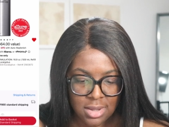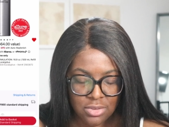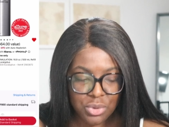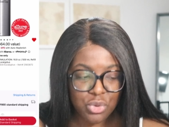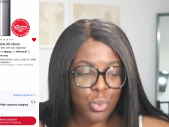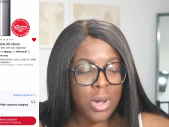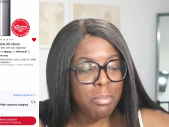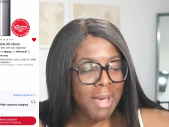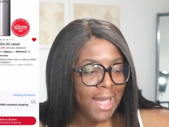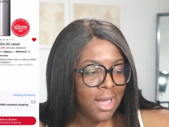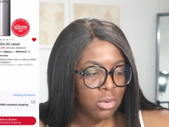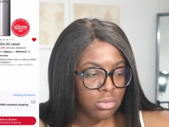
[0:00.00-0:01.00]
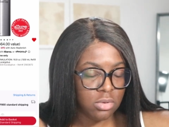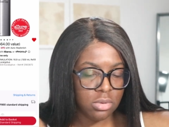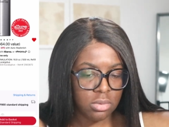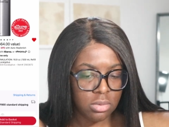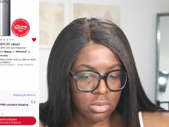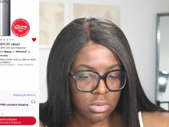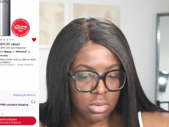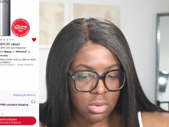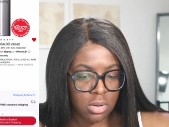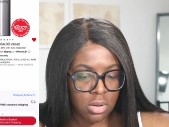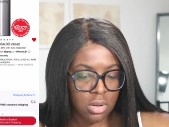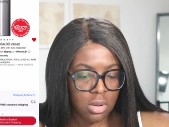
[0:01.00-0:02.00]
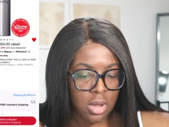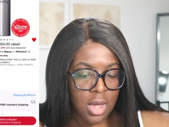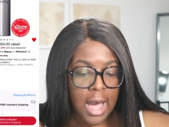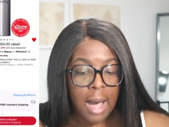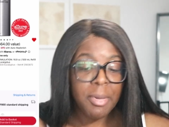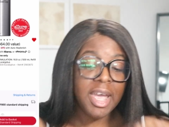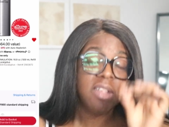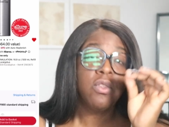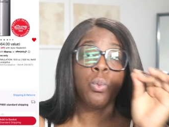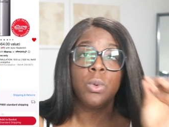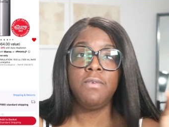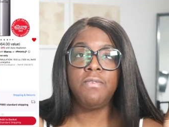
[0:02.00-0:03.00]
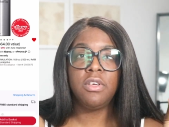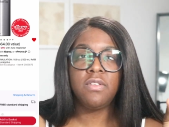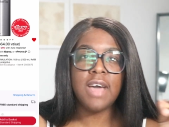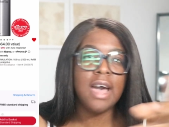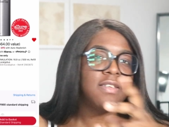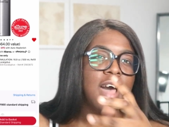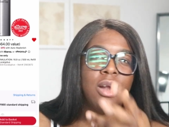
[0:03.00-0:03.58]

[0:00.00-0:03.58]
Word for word: So it's one pound. I'm gonna get the refill size.